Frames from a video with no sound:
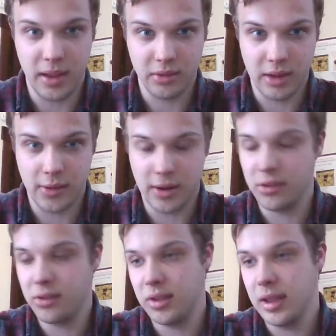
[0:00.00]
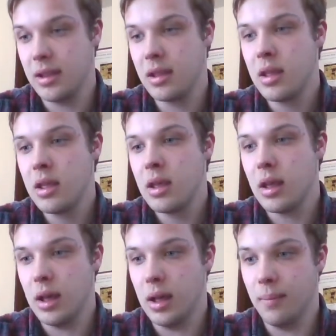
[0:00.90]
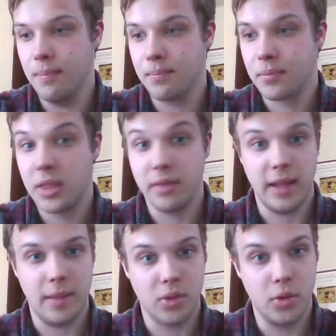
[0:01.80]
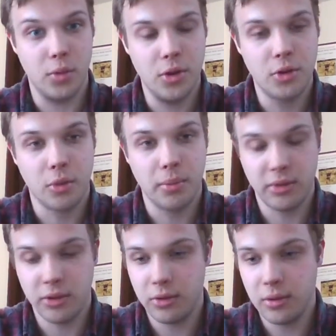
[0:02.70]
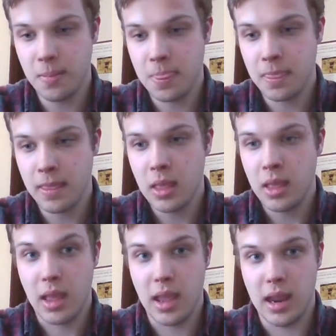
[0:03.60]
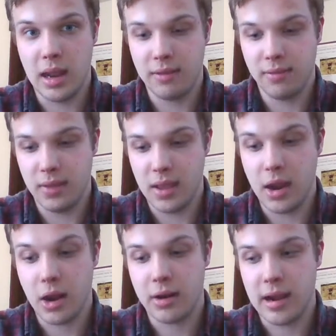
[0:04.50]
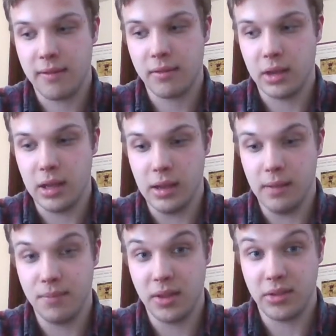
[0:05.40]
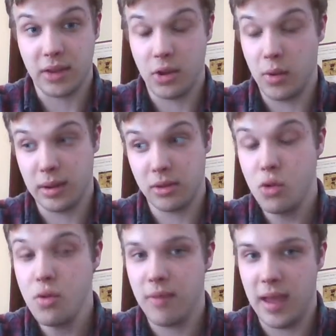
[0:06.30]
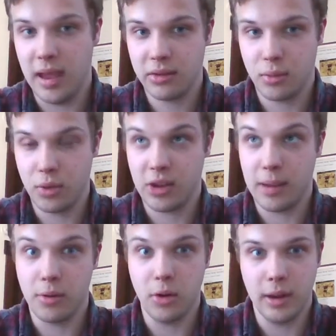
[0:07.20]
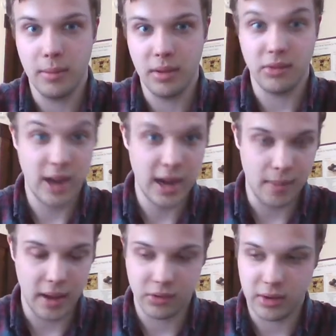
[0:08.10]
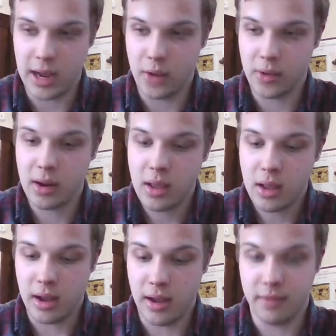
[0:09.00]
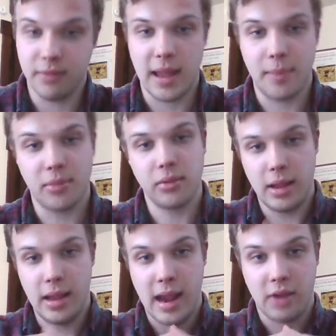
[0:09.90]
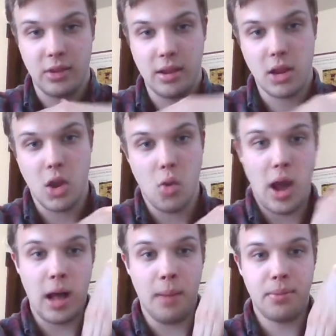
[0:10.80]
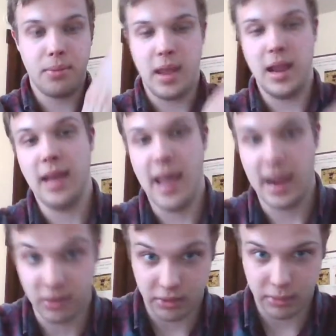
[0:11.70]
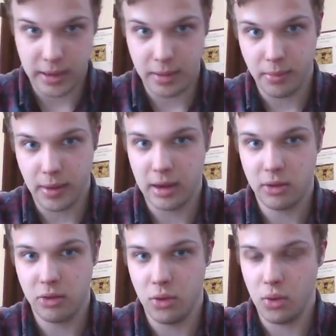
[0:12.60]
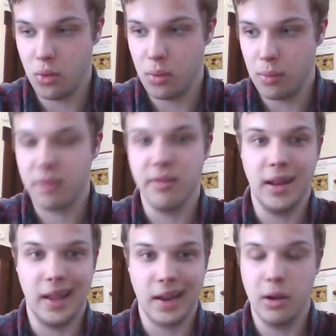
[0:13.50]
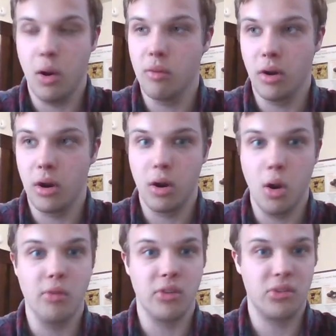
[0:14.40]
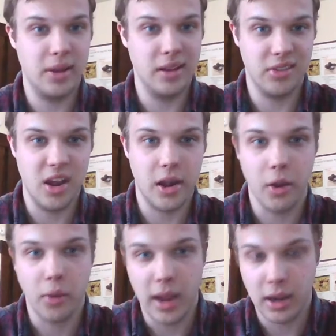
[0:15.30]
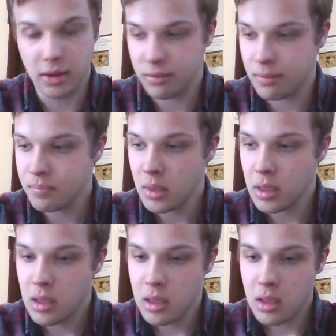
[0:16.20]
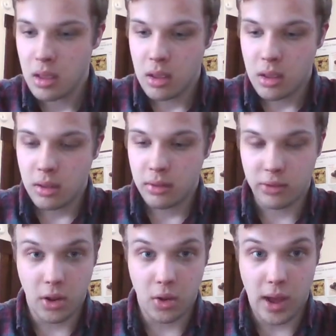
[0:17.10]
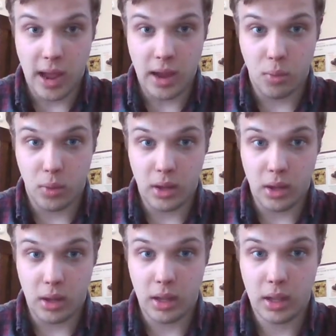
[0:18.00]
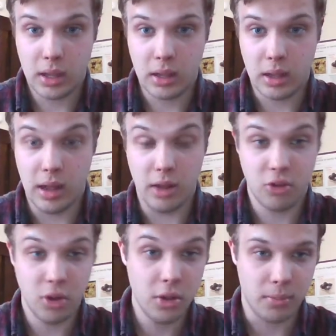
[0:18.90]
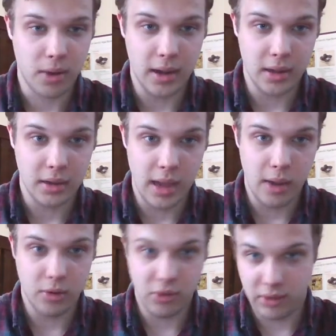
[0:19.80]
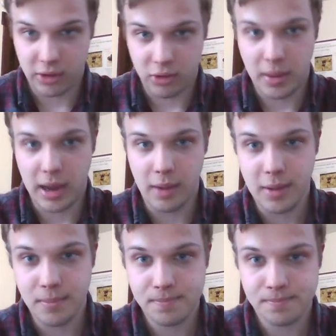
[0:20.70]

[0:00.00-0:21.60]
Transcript: miles an hour, I should say. The flaps go to a neutral position. And if the aircraft is actually going too fast, which I programmed as 90 miles an hour, the flaps actually go up and act as a speed brake to prevent like an overspeed scenario, kind of. So I will show you the product now, which is actually behind me.